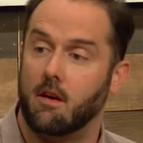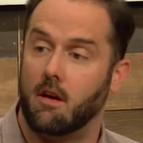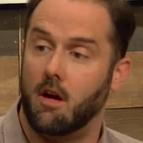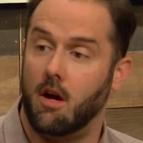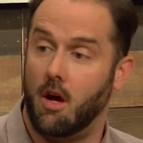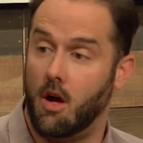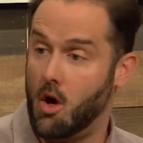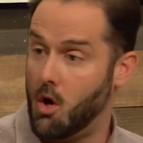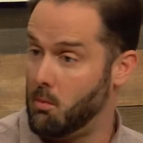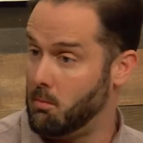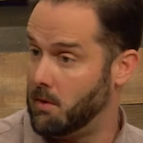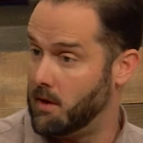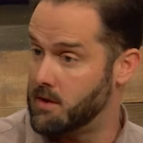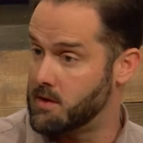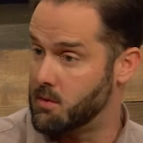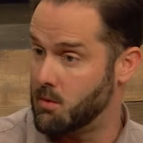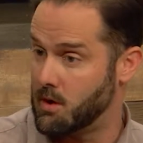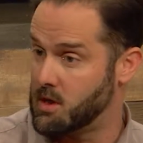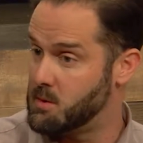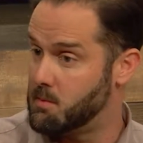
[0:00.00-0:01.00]

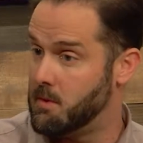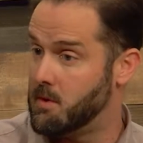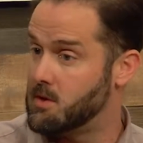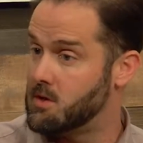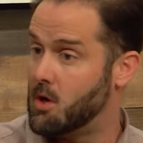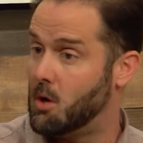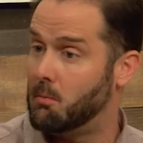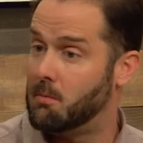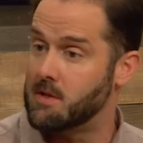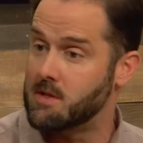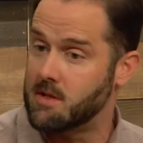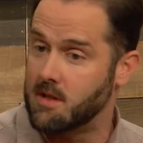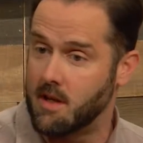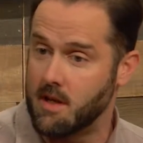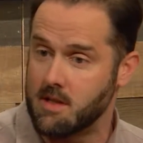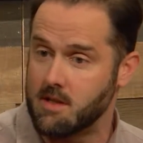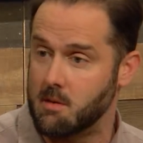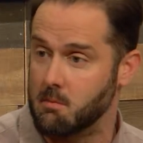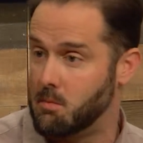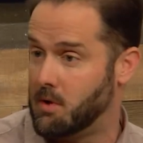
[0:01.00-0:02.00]
homeless or experience
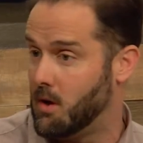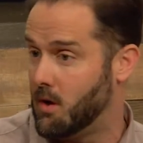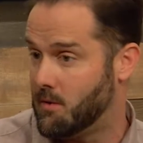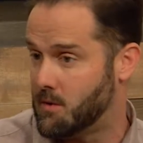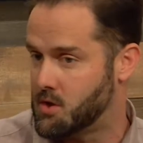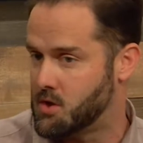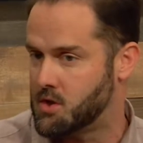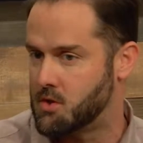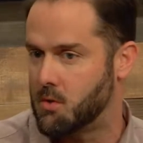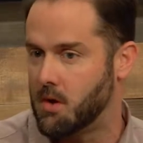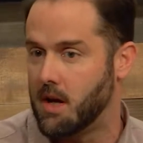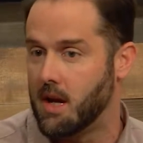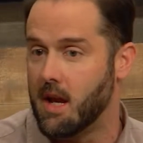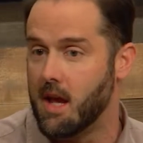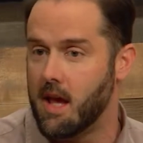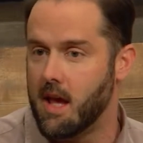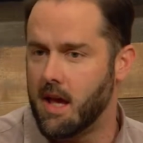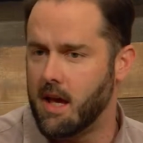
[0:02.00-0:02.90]
homelessness and be on the street,